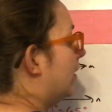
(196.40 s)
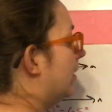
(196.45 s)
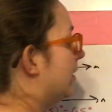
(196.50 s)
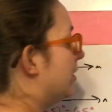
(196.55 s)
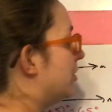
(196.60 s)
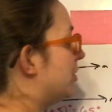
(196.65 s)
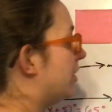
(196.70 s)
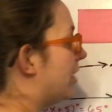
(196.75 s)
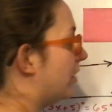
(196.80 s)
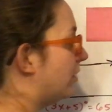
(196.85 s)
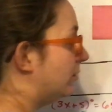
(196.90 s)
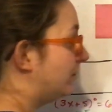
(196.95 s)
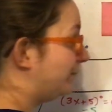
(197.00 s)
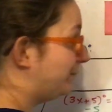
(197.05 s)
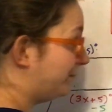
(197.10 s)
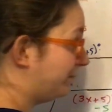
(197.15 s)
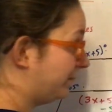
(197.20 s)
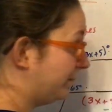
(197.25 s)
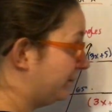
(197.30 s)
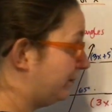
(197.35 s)
So,
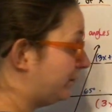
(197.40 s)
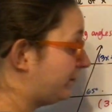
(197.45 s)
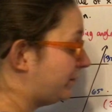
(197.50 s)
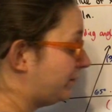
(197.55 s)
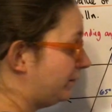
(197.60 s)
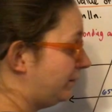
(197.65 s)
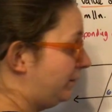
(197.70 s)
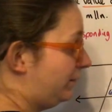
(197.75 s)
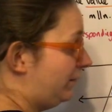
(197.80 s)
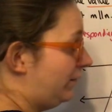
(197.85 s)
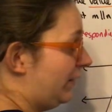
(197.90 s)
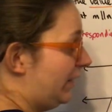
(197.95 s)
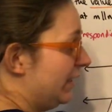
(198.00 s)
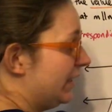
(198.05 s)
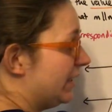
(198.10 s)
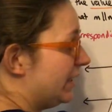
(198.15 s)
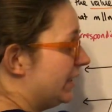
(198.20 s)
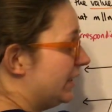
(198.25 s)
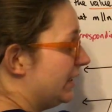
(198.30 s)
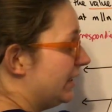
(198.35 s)

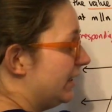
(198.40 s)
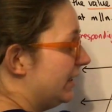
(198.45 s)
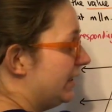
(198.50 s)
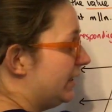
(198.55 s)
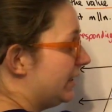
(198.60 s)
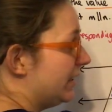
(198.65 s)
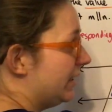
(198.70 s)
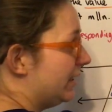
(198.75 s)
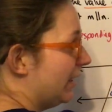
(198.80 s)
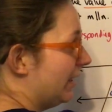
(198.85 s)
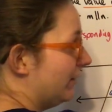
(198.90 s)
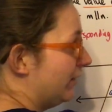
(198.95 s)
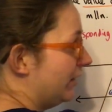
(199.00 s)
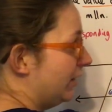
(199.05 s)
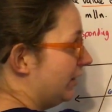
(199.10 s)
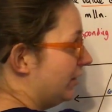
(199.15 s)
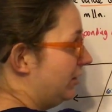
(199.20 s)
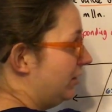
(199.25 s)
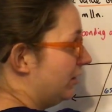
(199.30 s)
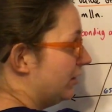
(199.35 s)
since this is
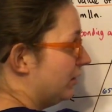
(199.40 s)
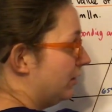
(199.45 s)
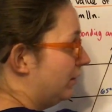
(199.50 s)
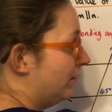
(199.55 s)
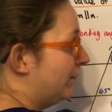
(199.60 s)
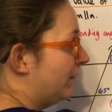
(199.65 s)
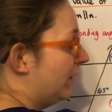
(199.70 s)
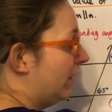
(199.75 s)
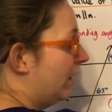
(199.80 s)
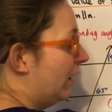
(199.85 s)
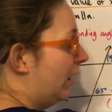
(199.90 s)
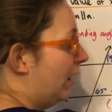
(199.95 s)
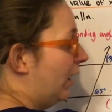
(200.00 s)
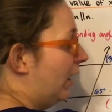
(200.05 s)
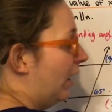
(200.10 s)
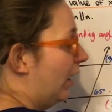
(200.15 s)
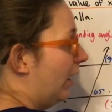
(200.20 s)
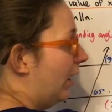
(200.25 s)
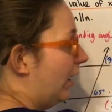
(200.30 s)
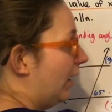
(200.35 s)
72,
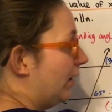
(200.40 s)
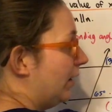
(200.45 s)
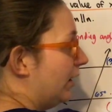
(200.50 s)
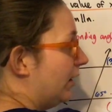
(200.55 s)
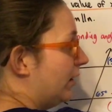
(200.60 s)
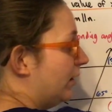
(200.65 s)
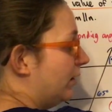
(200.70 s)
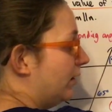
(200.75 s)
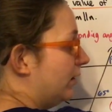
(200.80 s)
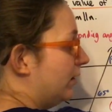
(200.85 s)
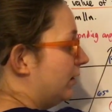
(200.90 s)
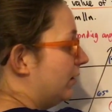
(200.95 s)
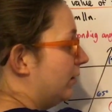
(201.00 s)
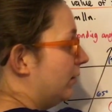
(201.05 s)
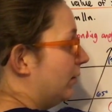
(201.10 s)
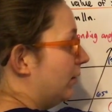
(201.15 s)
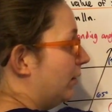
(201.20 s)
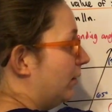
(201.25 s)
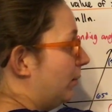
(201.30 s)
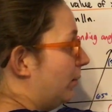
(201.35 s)
I can
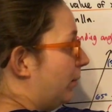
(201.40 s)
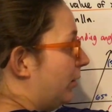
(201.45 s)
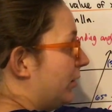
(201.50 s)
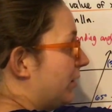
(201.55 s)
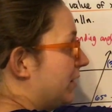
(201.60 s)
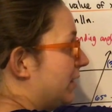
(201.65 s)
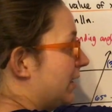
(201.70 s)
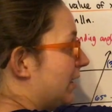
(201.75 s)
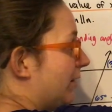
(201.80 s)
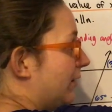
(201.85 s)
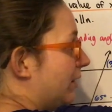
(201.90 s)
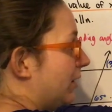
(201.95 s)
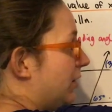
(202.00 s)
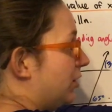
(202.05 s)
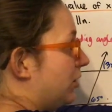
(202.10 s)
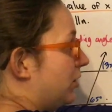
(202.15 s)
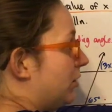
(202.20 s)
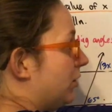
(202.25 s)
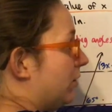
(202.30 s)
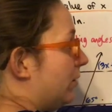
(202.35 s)
put
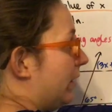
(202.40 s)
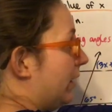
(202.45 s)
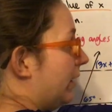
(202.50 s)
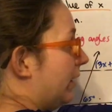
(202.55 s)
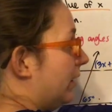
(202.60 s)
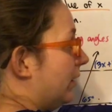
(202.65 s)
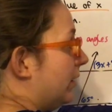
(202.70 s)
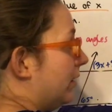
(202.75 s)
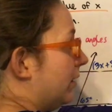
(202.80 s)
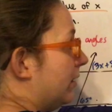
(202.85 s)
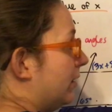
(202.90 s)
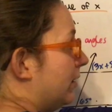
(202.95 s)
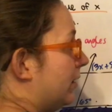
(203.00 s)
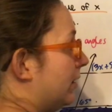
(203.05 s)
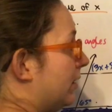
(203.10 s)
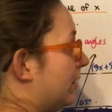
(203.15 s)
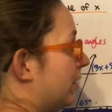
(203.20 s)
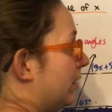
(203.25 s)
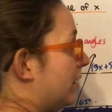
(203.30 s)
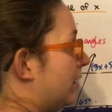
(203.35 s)
72 in
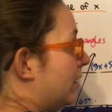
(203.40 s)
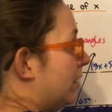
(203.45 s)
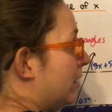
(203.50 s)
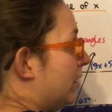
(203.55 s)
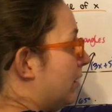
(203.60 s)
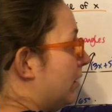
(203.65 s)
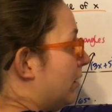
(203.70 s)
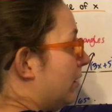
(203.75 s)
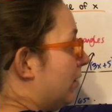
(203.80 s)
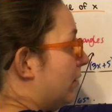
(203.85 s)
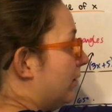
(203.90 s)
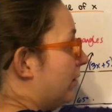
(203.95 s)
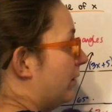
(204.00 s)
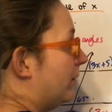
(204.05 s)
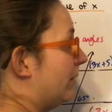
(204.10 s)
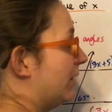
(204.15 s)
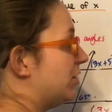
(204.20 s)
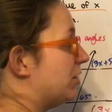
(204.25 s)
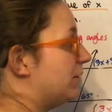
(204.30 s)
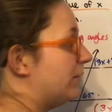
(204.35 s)
for
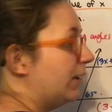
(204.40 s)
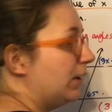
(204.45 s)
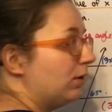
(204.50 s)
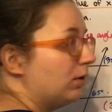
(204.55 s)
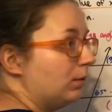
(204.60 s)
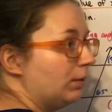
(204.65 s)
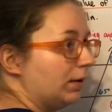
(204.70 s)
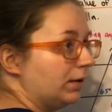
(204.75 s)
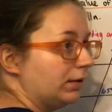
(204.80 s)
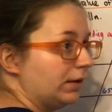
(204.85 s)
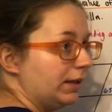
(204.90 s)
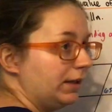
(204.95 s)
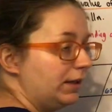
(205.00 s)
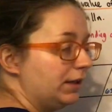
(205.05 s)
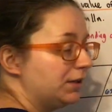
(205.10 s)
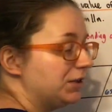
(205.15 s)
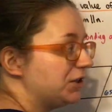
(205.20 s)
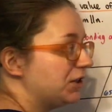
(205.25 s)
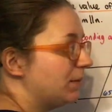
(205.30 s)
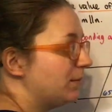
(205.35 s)
measure of angle 1 right
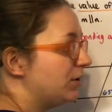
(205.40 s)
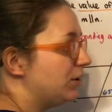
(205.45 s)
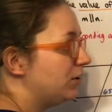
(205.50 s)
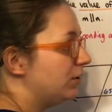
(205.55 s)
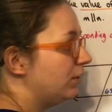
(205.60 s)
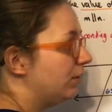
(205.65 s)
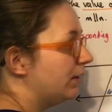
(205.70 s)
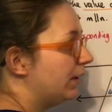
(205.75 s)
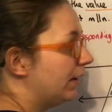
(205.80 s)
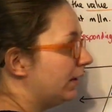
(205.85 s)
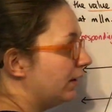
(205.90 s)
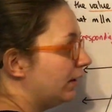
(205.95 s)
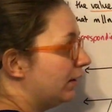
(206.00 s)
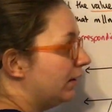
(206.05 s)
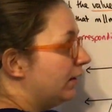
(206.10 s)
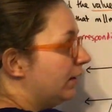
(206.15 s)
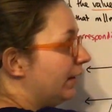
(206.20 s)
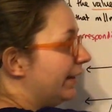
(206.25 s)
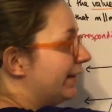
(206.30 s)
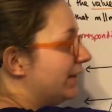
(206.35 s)
here, substitute that in,
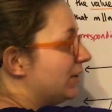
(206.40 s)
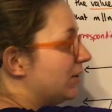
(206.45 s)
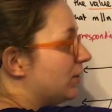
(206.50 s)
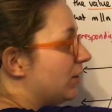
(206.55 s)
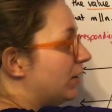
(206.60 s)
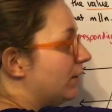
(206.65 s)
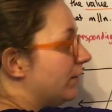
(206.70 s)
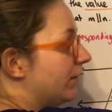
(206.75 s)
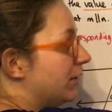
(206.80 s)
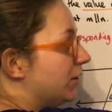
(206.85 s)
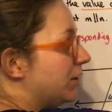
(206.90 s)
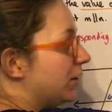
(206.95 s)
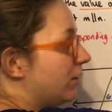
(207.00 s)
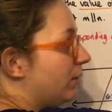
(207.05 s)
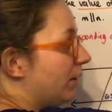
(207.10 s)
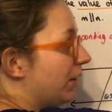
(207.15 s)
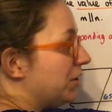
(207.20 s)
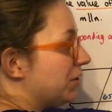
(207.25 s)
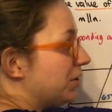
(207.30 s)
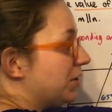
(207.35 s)
and solve this
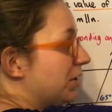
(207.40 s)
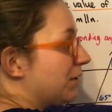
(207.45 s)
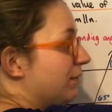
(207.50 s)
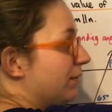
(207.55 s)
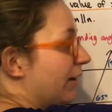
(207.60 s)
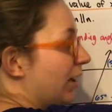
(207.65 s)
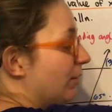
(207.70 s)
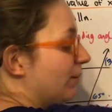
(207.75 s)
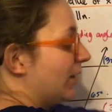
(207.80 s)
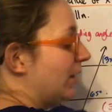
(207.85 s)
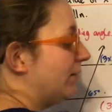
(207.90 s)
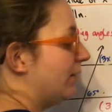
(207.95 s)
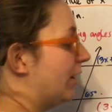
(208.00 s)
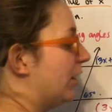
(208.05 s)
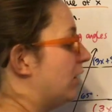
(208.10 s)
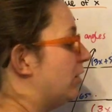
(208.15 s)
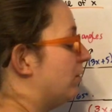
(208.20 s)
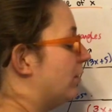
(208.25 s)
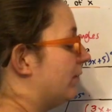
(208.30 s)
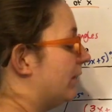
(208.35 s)
equation to find my
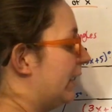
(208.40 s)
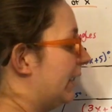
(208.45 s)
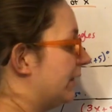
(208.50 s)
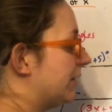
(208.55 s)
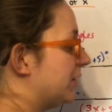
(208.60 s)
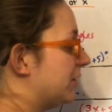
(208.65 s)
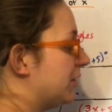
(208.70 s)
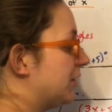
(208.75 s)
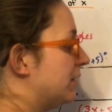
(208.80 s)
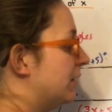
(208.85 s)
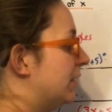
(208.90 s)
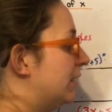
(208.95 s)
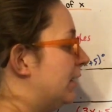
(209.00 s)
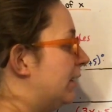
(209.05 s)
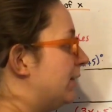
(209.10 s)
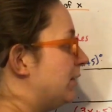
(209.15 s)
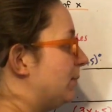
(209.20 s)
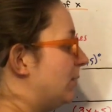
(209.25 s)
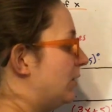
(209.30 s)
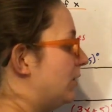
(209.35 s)
value of x.
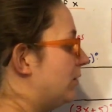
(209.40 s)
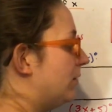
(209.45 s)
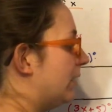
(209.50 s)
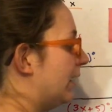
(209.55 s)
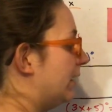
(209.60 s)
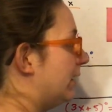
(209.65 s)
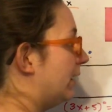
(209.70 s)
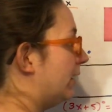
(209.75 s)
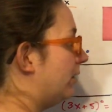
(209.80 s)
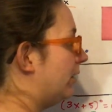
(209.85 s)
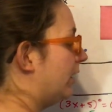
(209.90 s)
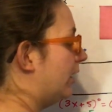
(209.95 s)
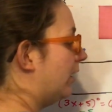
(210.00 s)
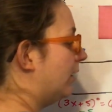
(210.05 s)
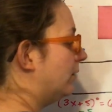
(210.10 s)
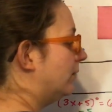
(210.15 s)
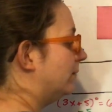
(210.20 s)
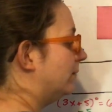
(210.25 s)
So I'm going to do that down here.